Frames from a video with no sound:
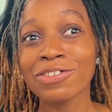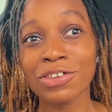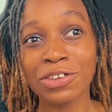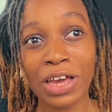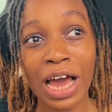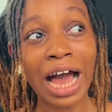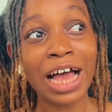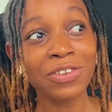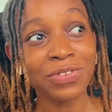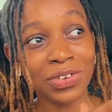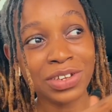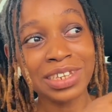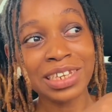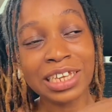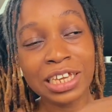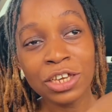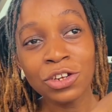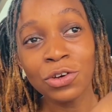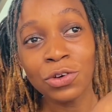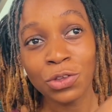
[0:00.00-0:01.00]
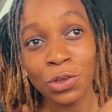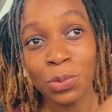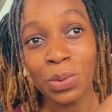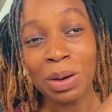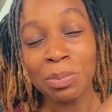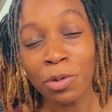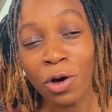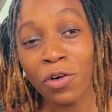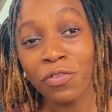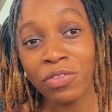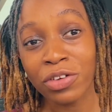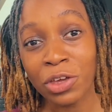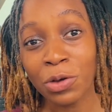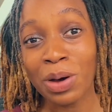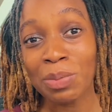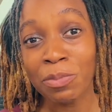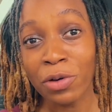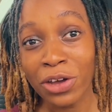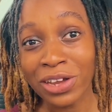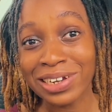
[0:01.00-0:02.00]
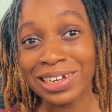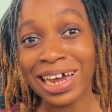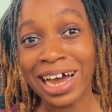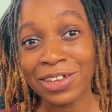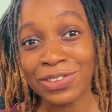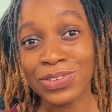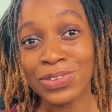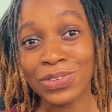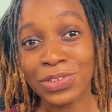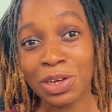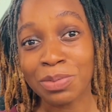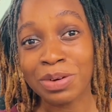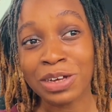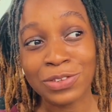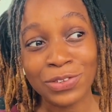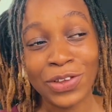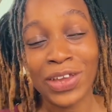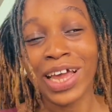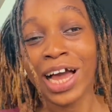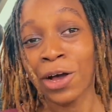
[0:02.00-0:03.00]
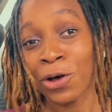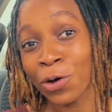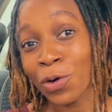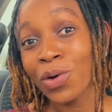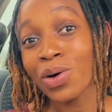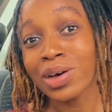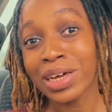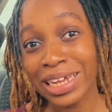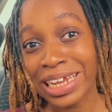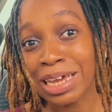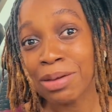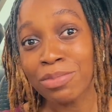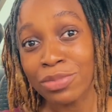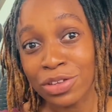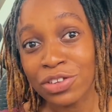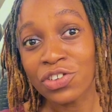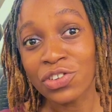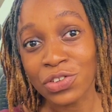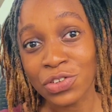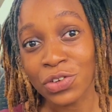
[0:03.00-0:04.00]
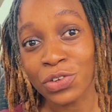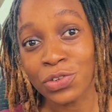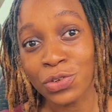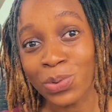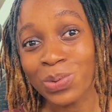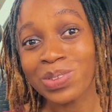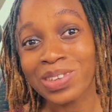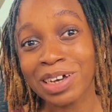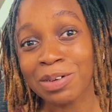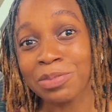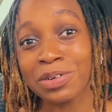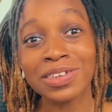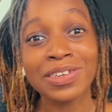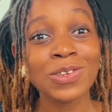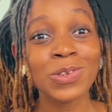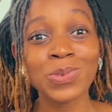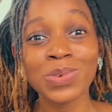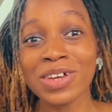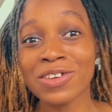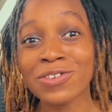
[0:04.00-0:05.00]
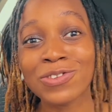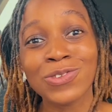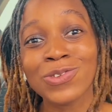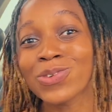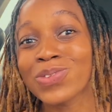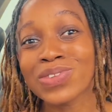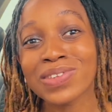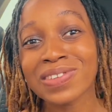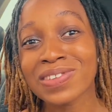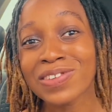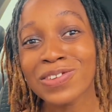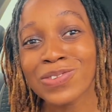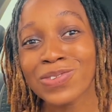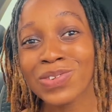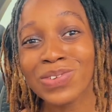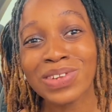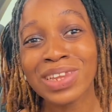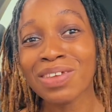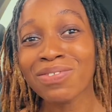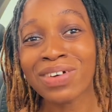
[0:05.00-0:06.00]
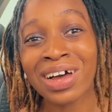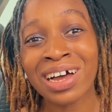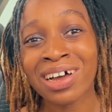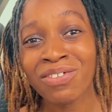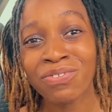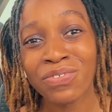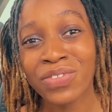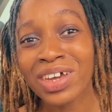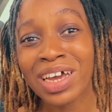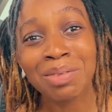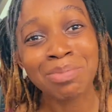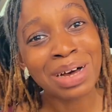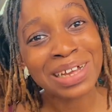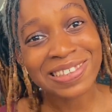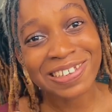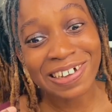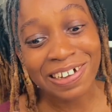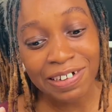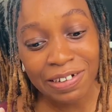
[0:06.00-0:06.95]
as for, you know, you are more a dad to Summer, so you can go claim she's your daughter, but this one is not. So leave her, free her matter.